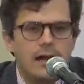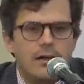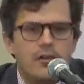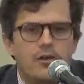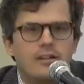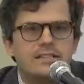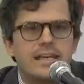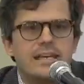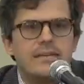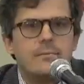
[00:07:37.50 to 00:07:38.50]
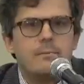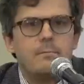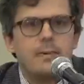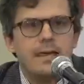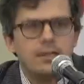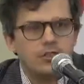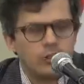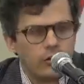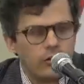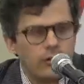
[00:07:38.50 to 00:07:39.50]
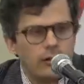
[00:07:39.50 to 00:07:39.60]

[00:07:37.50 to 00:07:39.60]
There is a major